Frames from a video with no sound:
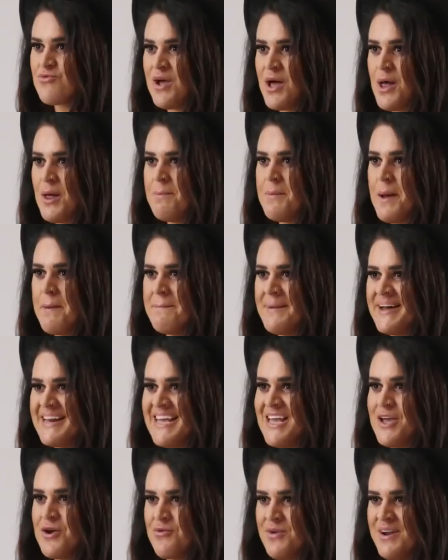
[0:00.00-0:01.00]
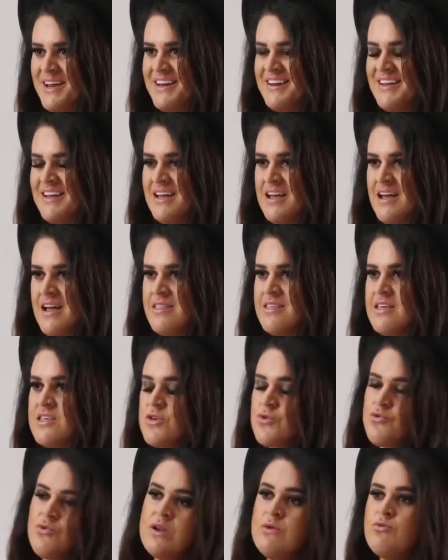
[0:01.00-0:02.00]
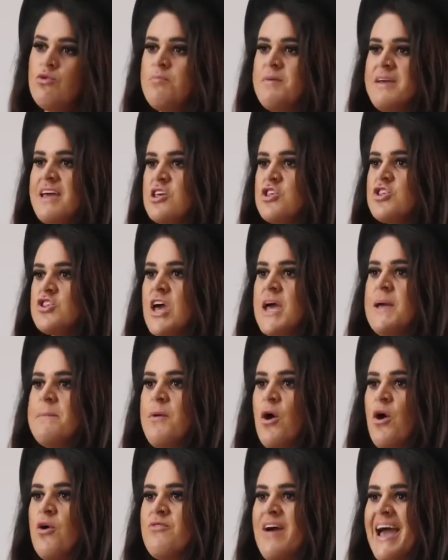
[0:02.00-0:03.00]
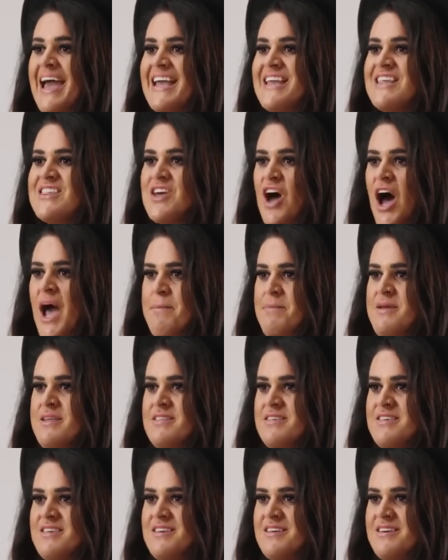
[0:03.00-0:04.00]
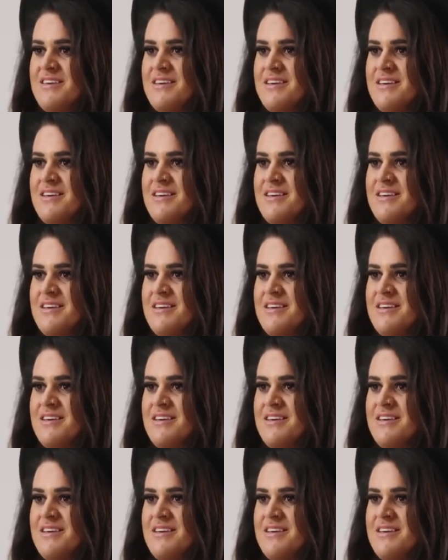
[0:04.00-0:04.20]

realm money grid. This grid will be a shape of a diamond,